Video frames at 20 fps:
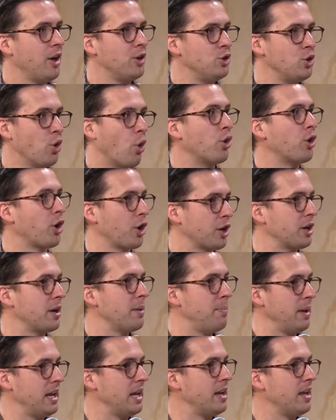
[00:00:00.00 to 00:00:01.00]
you're not going to
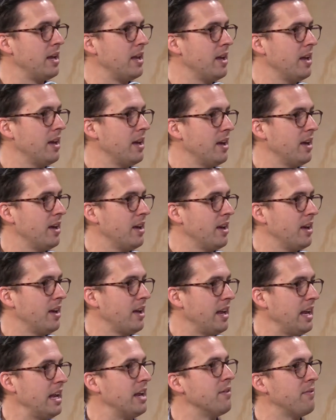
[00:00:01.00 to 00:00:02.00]
be
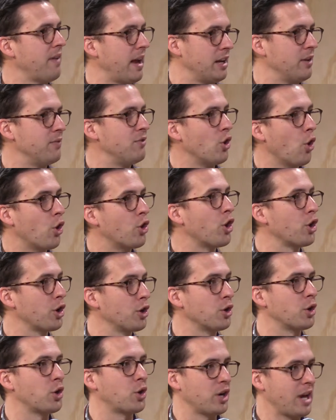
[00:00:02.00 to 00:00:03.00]
innovative. You're not
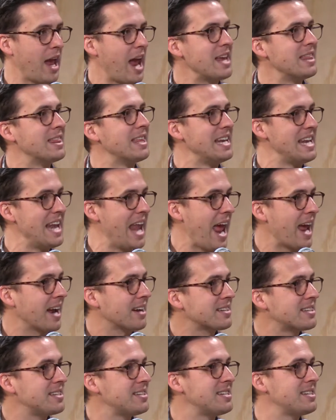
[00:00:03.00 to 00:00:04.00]
going to create the
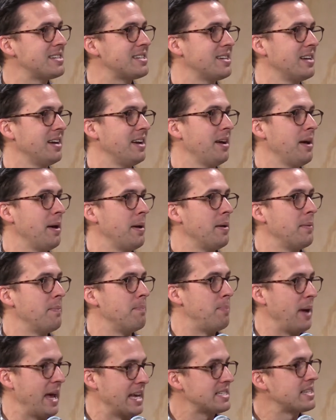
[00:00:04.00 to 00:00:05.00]
next
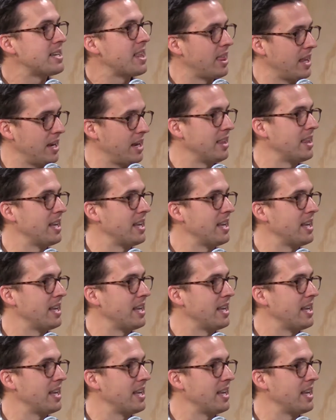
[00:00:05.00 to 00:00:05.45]
best thing,